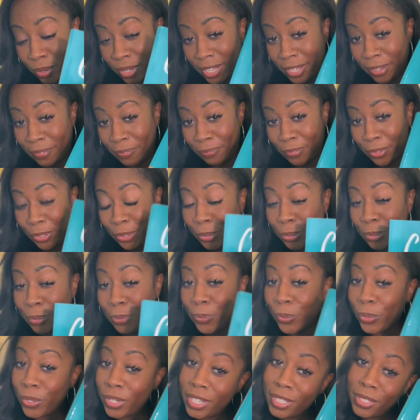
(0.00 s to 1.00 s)
If you
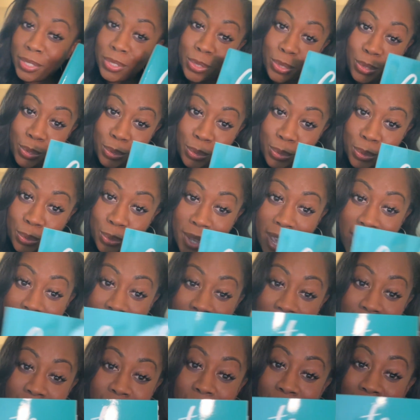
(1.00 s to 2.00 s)
want to
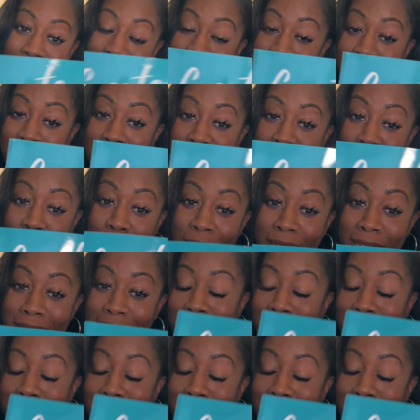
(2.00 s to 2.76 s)
have a nice place